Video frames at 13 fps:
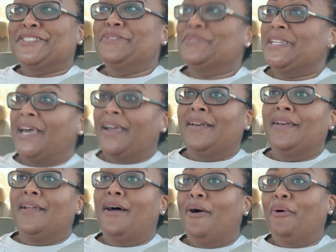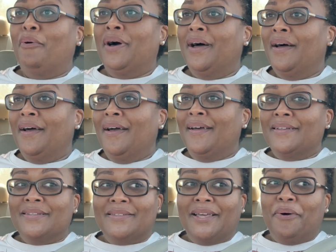She was like, no,
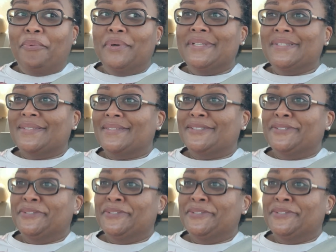that was